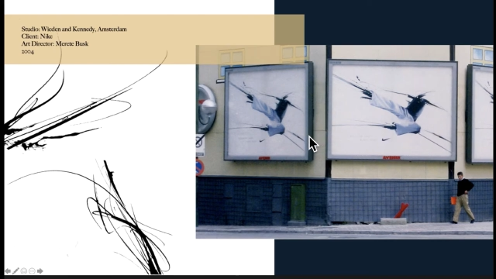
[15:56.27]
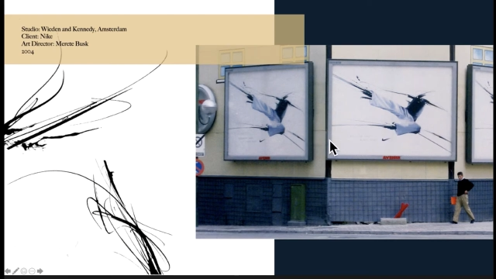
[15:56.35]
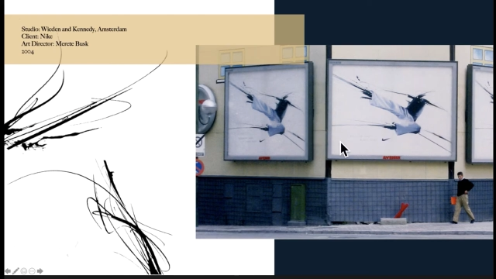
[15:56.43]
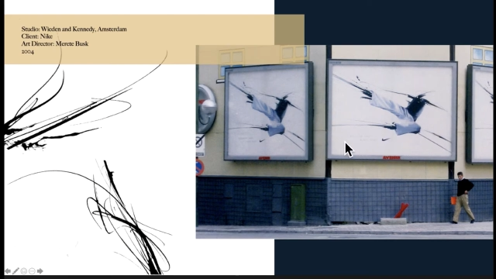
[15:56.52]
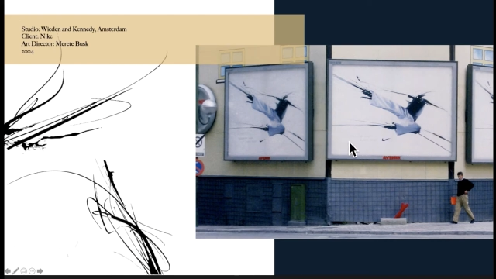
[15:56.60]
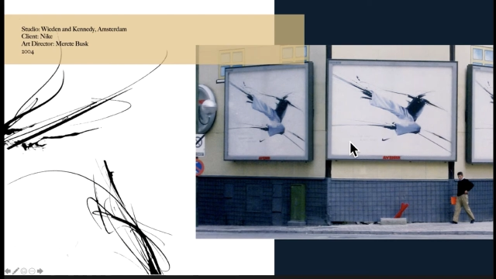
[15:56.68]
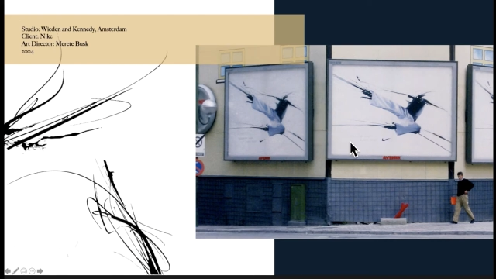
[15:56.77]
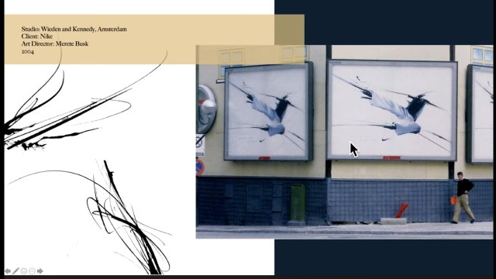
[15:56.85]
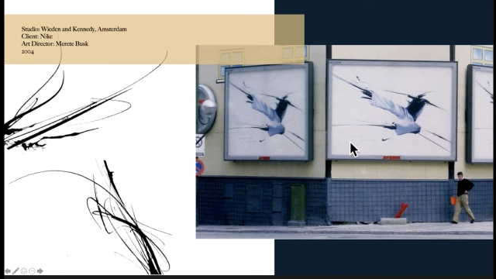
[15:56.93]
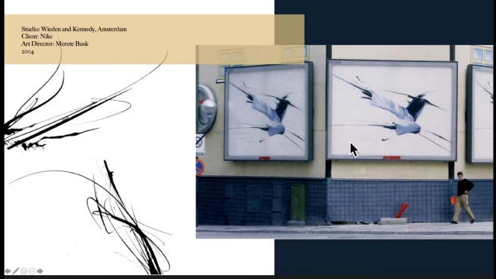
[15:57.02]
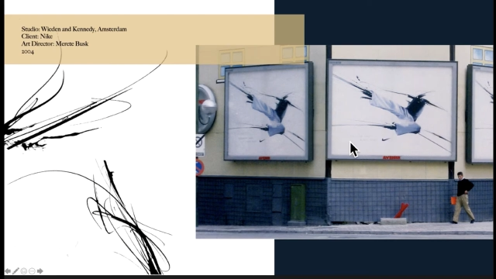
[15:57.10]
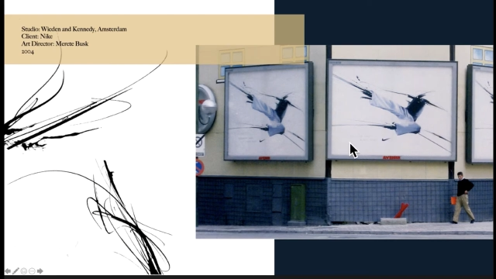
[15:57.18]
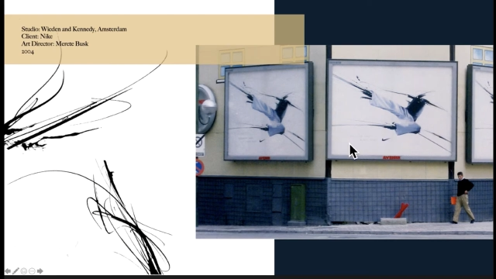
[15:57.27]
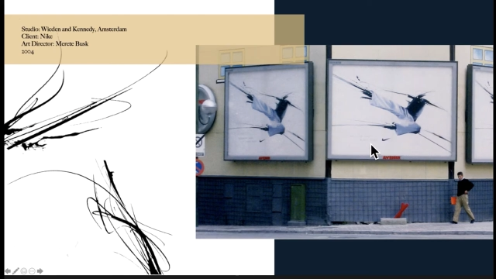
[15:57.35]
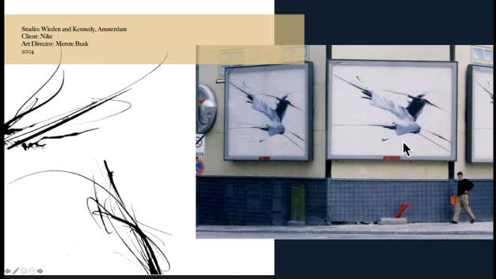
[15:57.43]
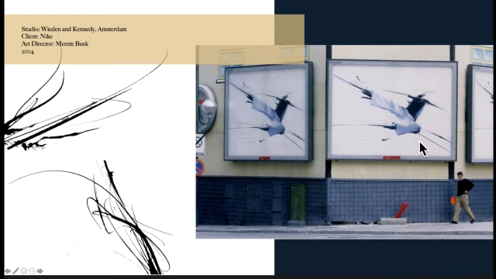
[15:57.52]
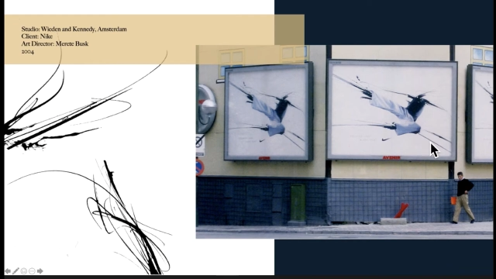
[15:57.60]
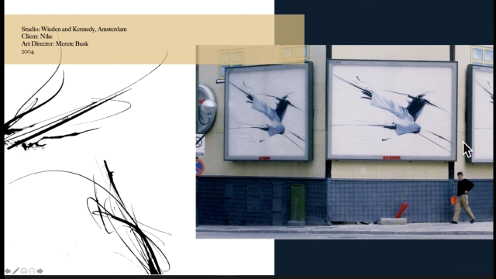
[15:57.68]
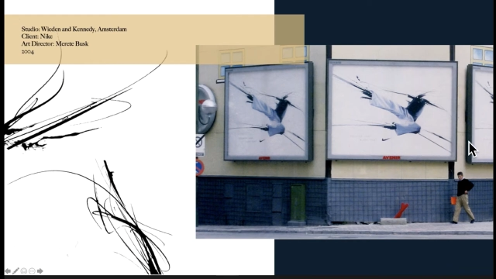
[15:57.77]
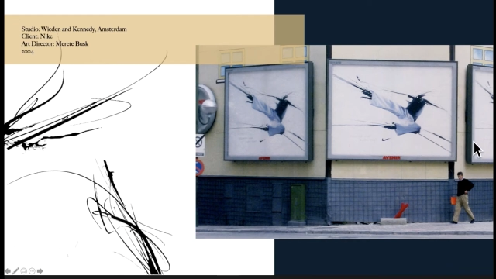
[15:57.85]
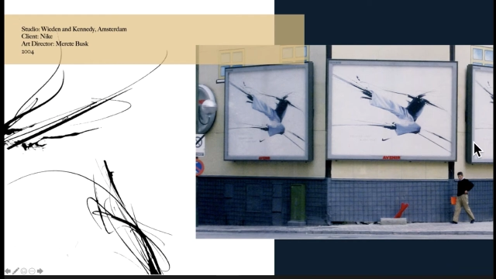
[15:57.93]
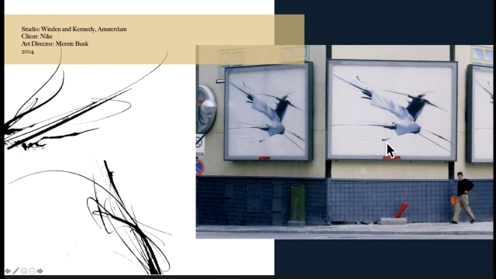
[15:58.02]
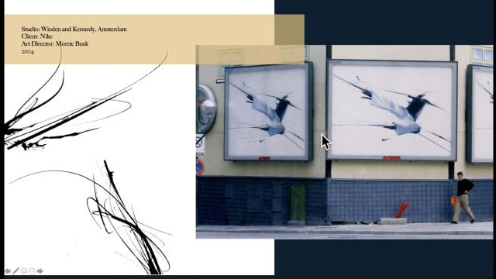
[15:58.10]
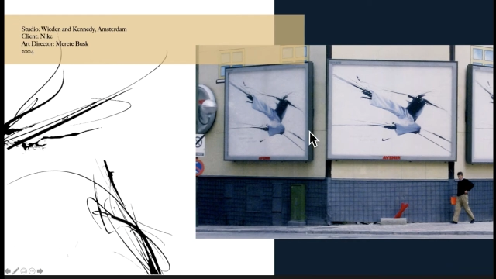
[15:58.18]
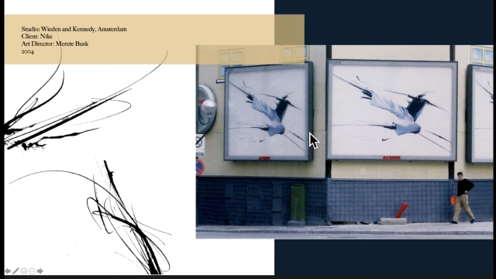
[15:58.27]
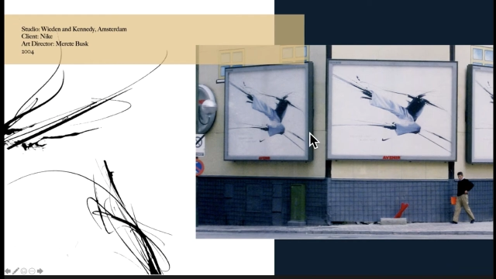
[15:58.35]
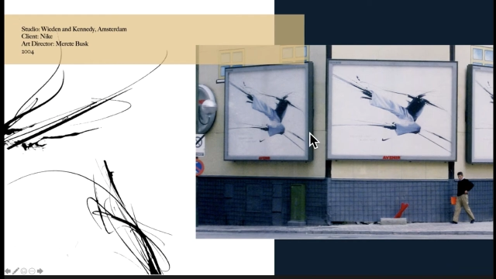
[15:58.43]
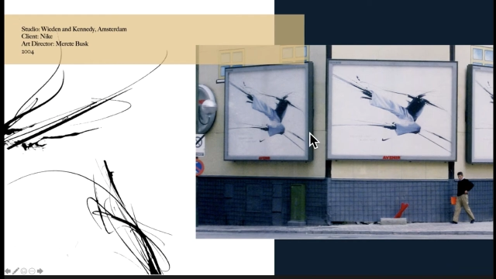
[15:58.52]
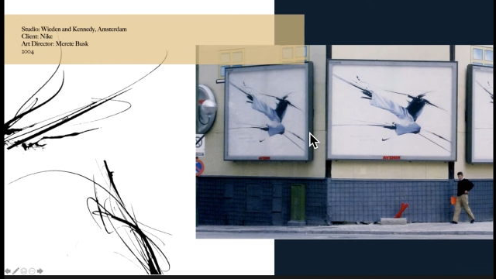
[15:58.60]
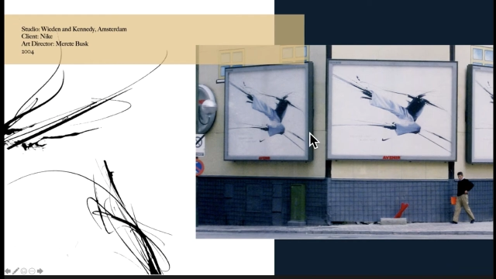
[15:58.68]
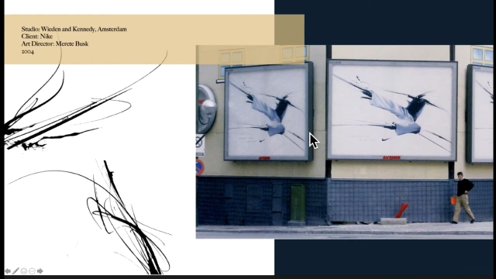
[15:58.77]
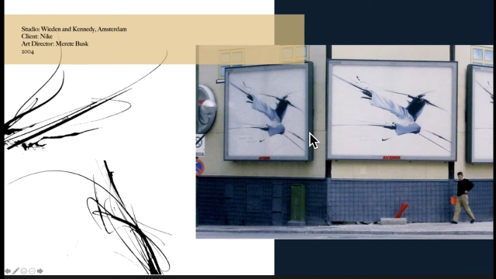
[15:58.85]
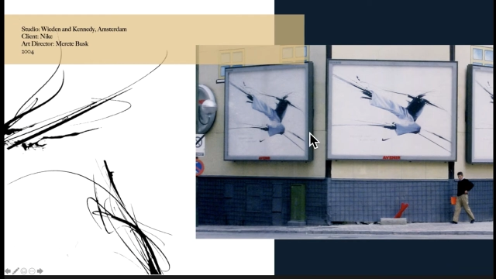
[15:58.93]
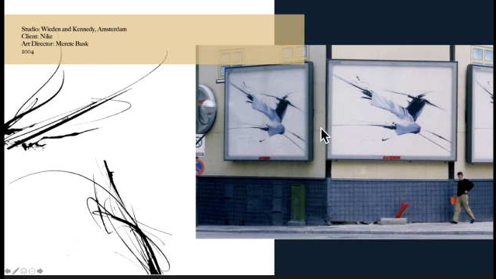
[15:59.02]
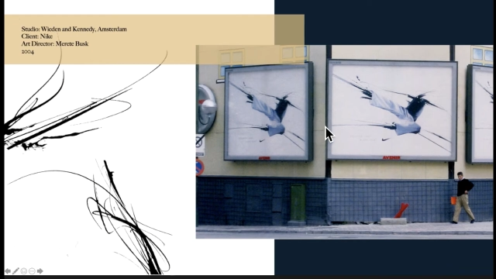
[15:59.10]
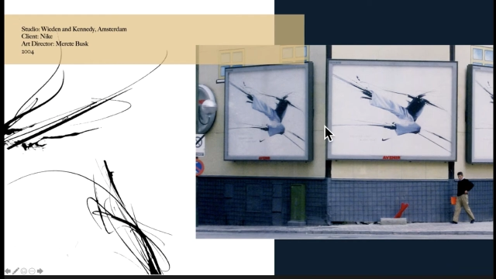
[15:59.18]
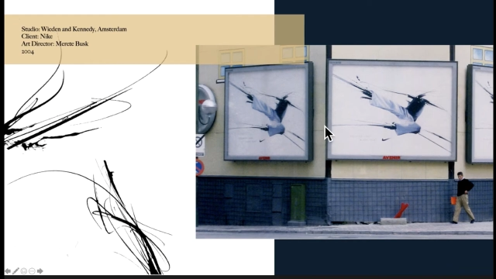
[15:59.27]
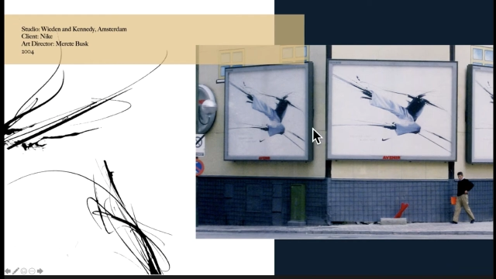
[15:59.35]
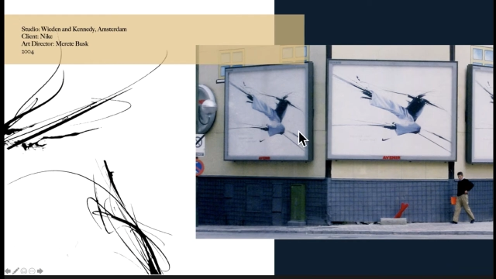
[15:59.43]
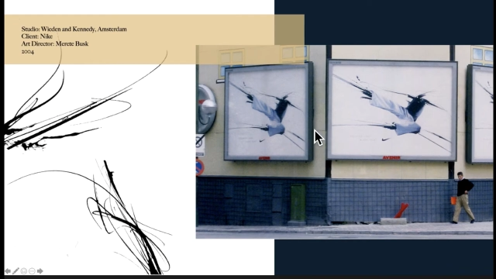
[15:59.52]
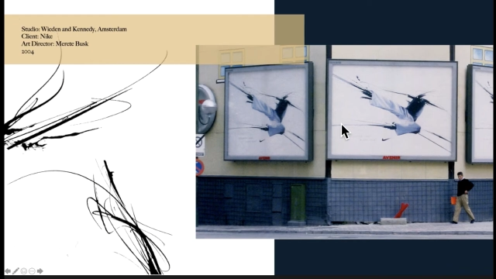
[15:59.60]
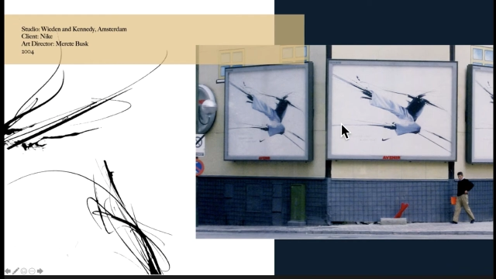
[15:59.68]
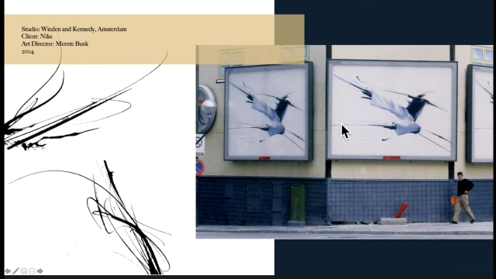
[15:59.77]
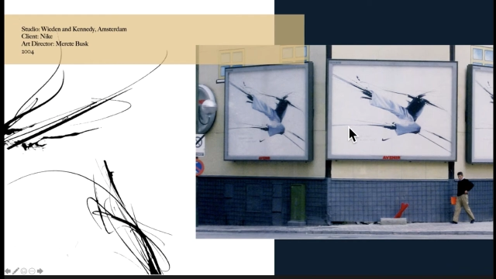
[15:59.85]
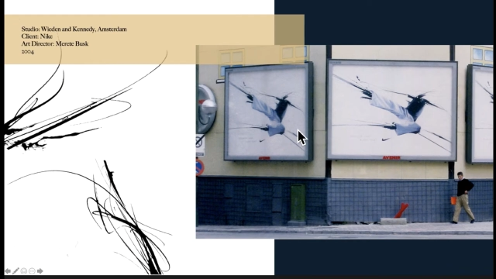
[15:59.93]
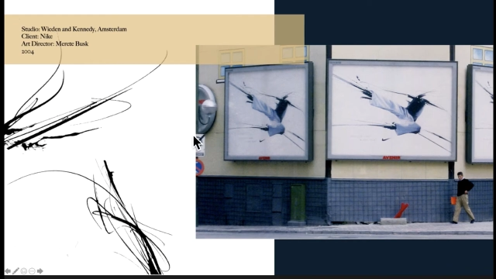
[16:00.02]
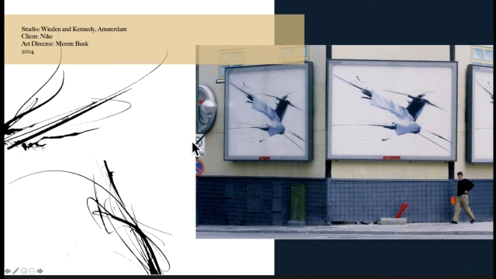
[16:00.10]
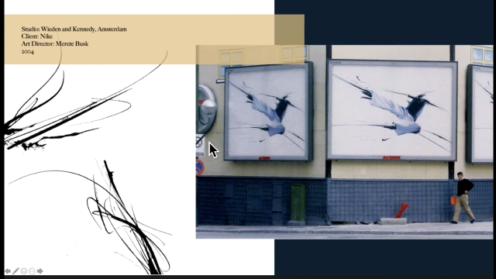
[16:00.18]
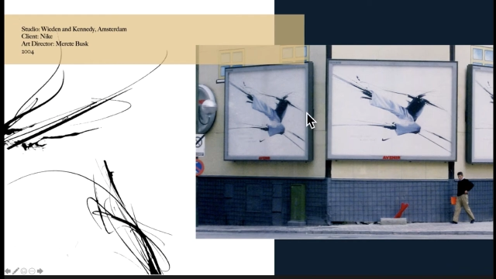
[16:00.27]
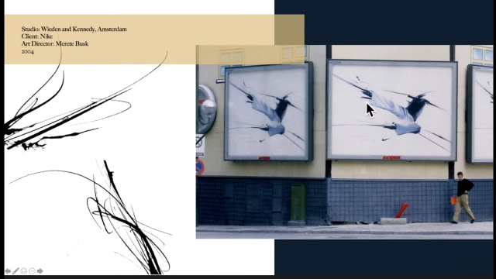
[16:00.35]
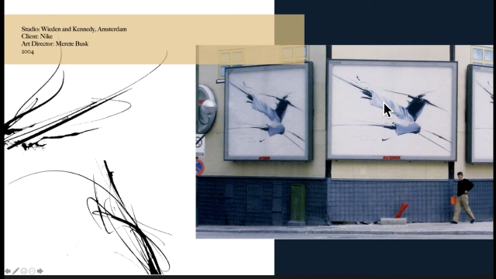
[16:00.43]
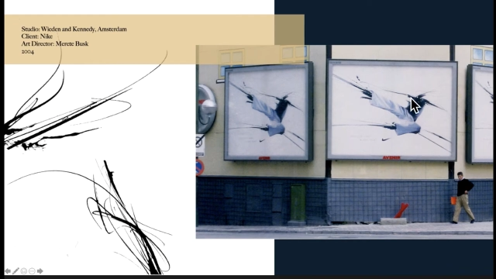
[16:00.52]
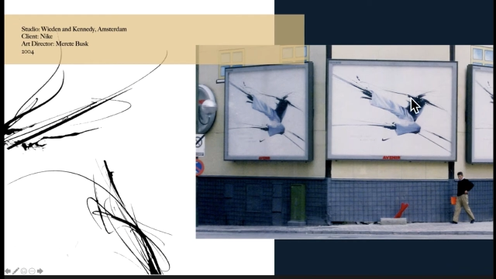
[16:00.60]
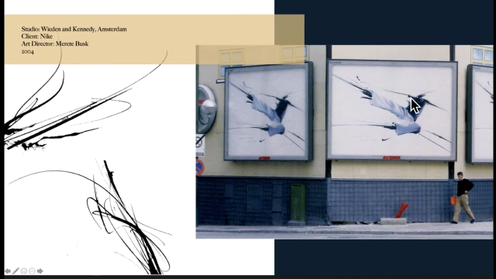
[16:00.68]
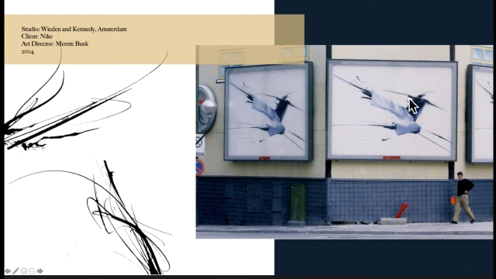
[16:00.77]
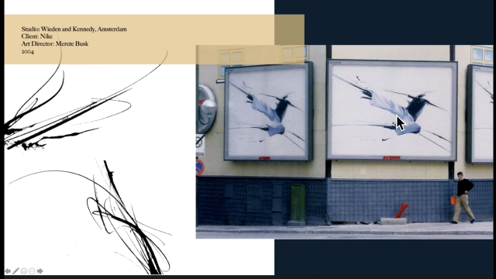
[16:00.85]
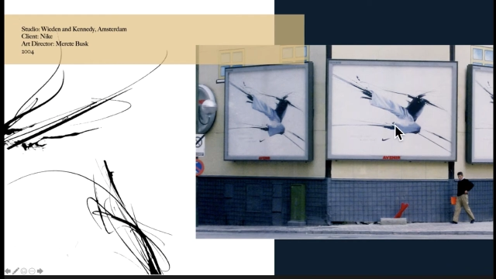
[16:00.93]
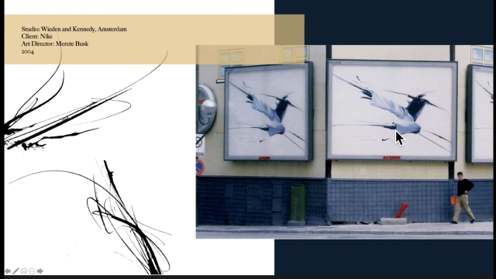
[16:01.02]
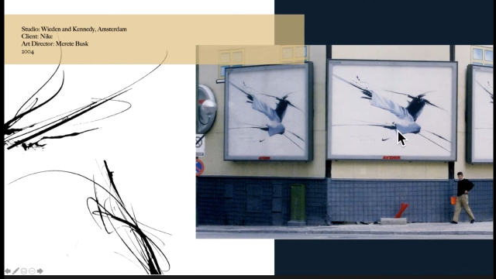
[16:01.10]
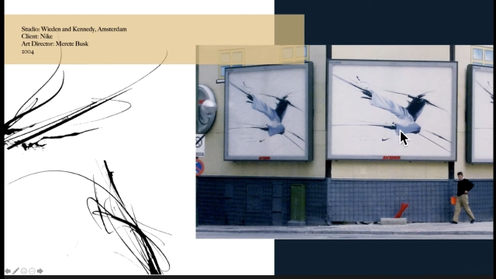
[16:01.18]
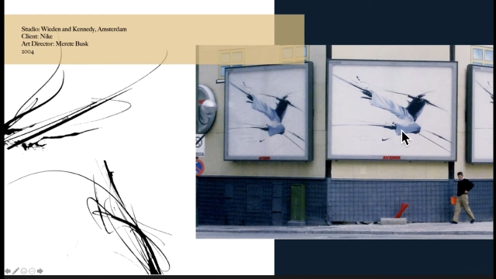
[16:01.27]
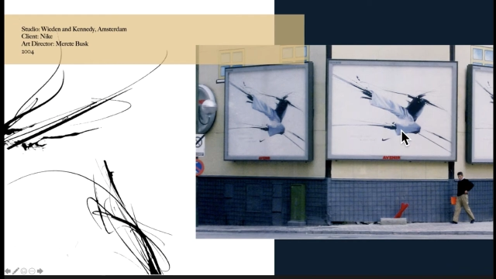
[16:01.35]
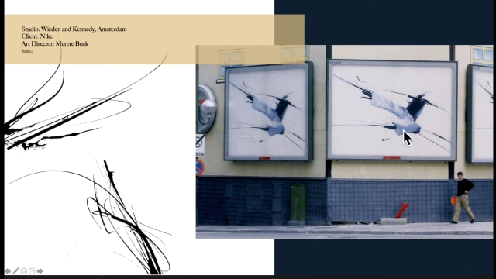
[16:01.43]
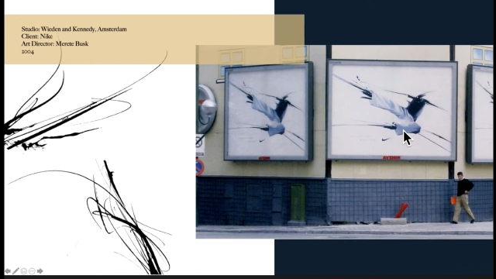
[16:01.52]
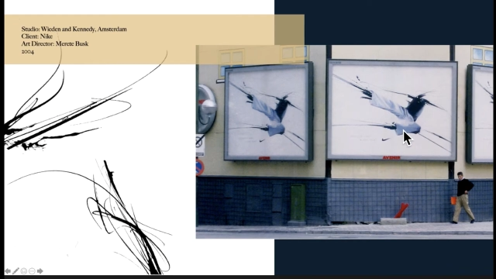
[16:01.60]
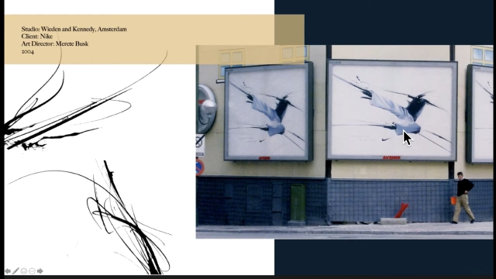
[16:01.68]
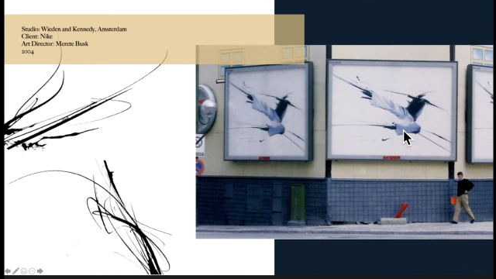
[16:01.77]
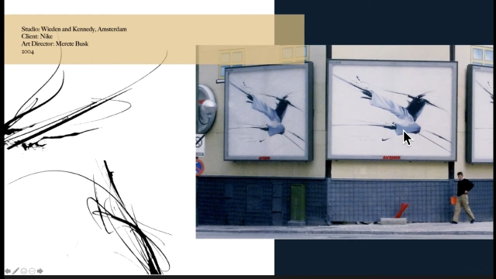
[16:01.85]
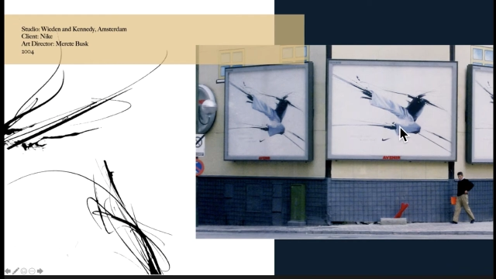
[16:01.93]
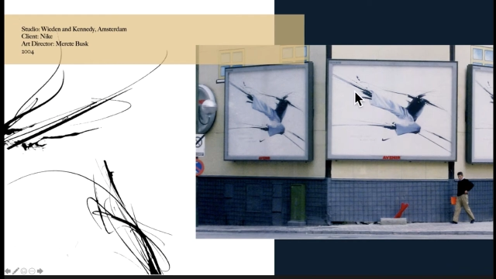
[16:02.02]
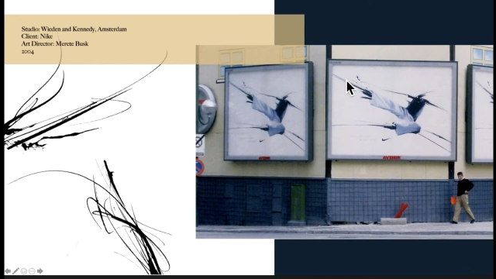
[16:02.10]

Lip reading: [unreadable: no face in view]